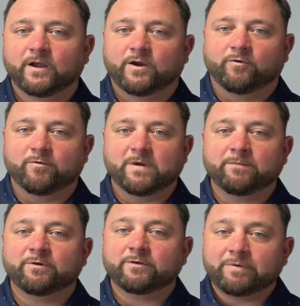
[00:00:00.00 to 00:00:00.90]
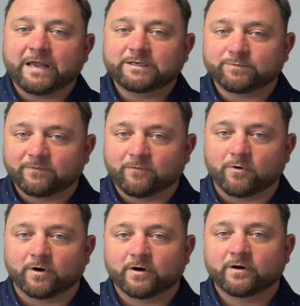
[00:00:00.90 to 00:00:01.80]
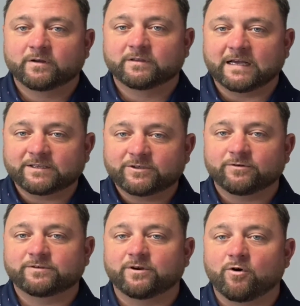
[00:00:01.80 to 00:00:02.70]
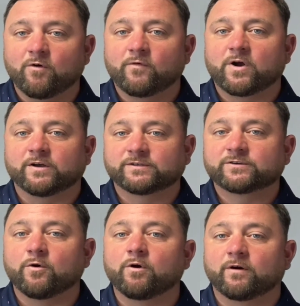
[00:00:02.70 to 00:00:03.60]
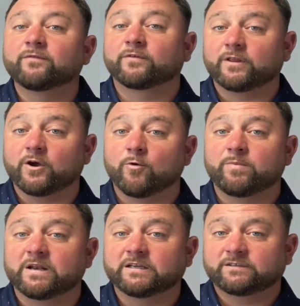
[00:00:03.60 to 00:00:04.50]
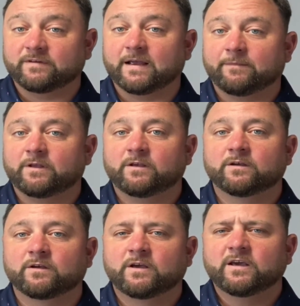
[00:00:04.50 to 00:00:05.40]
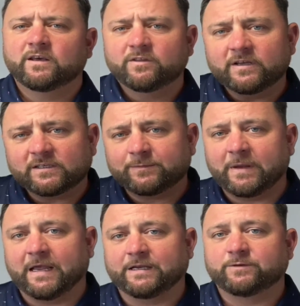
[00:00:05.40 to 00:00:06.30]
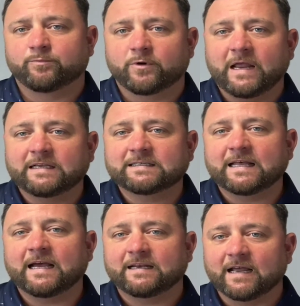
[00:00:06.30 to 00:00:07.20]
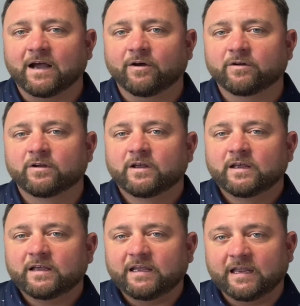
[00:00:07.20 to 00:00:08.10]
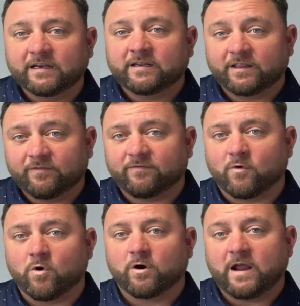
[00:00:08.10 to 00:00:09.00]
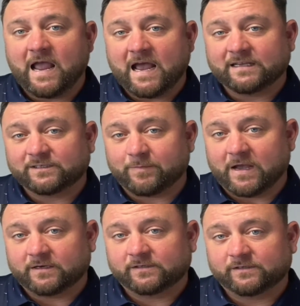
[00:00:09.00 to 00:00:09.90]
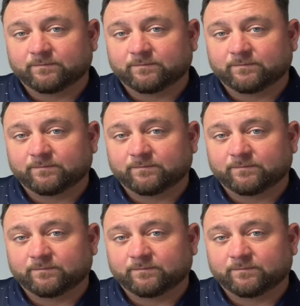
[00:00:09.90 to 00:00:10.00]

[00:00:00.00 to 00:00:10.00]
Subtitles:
Remember the page before, that shows the overall score for the openness family. This page breaks that down into the 4 aspects.